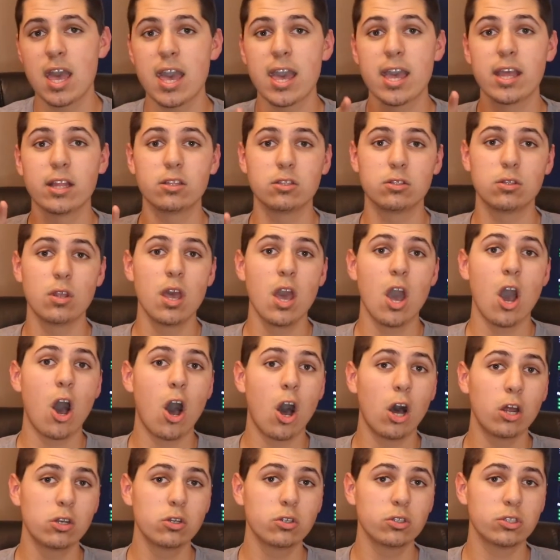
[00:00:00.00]
And
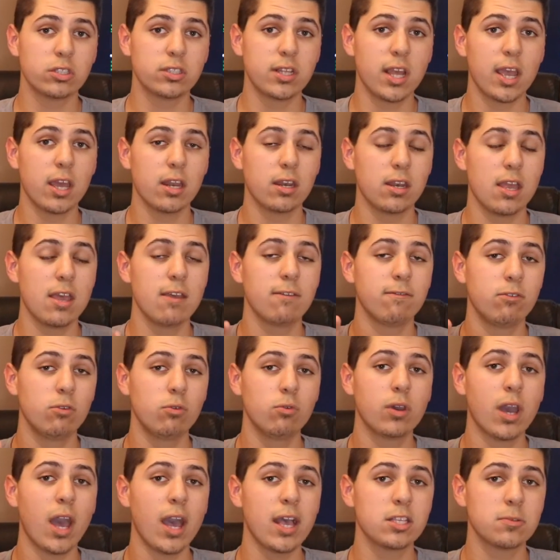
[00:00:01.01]
understand, if you
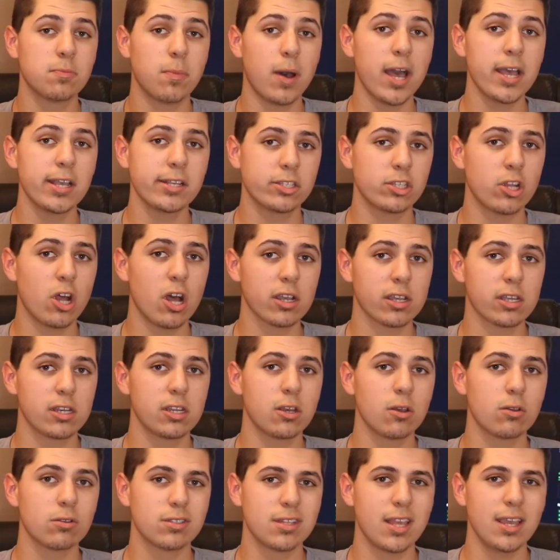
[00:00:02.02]
guys buy a stock and
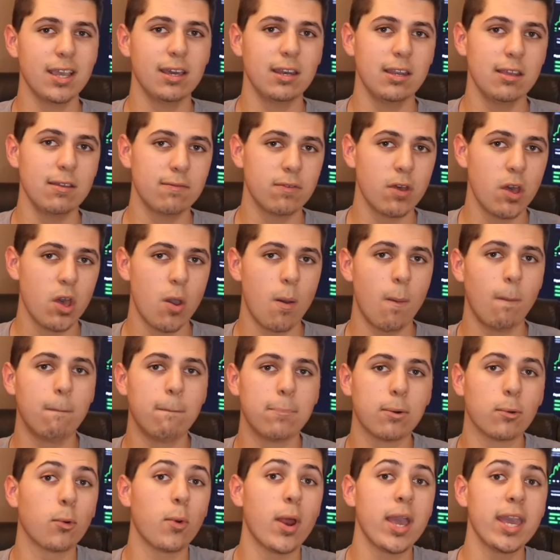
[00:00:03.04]
it goes negative,
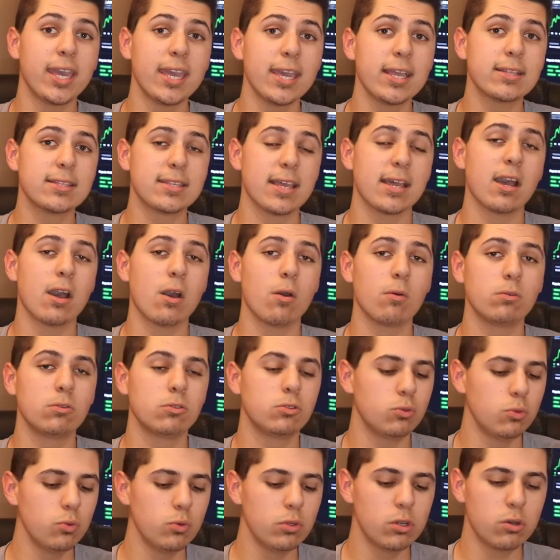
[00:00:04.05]
break it down.
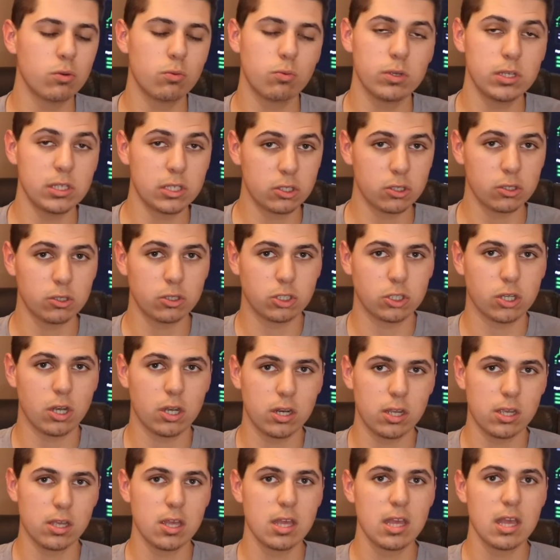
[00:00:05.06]
Do your research
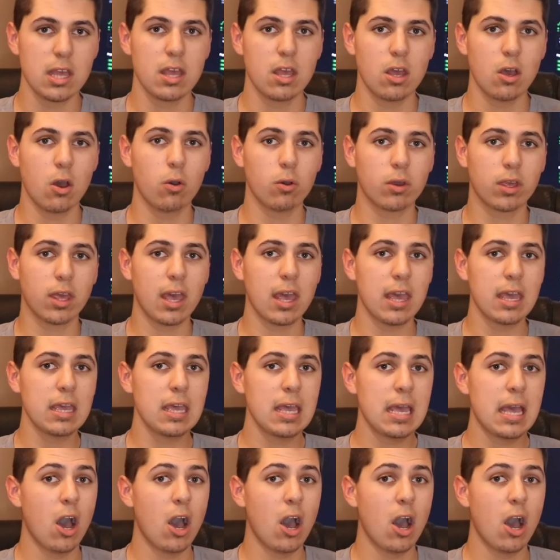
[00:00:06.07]
on it, okay?